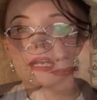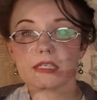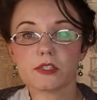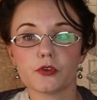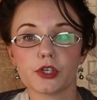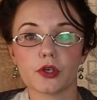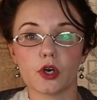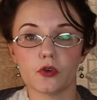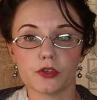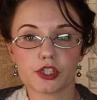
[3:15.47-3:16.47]
As for
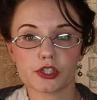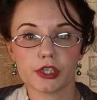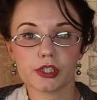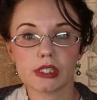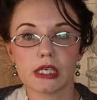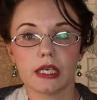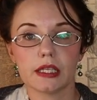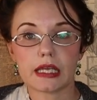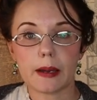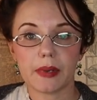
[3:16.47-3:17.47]
the overskirt,
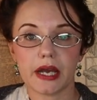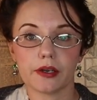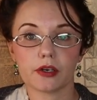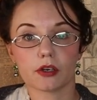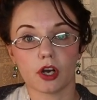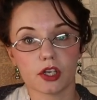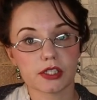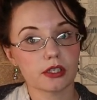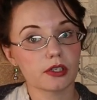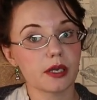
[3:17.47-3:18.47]
that pattern
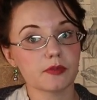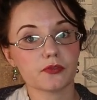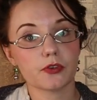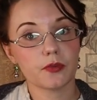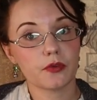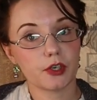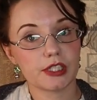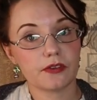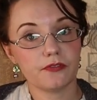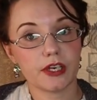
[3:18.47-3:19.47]
also comes from the
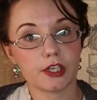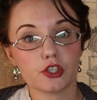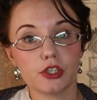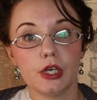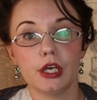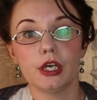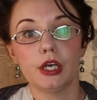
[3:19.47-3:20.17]
voice of fashion,